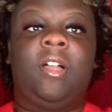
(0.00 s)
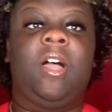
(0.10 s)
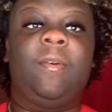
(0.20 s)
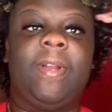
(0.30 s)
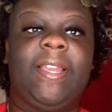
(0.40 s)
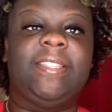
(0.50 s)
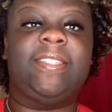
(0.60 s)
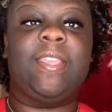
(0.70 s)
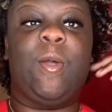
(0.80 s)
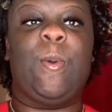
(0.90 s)
All right,
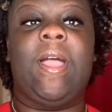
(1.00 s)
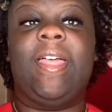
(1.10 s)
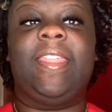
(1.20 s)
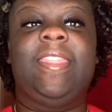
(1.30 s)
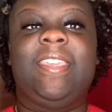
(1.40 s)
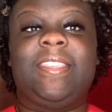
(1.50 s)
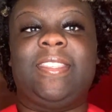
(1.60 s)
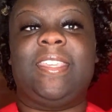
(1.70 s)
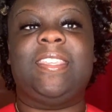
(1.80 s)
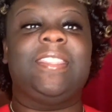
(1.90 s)
so this
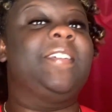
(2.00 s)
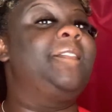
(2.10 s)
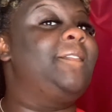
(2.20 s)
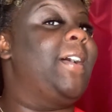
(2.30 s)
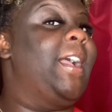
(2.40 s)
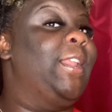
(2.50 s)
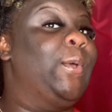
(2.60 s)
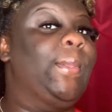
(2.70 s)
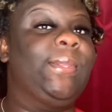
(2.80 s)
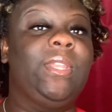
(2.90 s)
is the
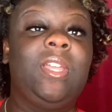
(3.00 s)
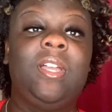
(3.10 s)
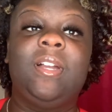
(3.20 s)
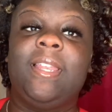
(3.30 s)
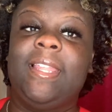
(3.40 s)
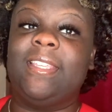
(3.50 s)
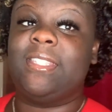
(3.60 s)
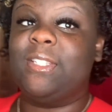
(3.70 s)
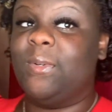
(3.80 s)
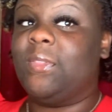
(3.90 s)
final look.
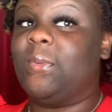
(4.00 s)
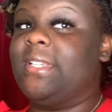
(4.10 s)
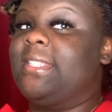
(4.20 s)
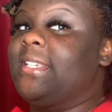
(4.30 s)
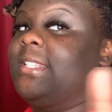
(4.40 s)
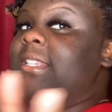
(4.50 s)
Let's do a 360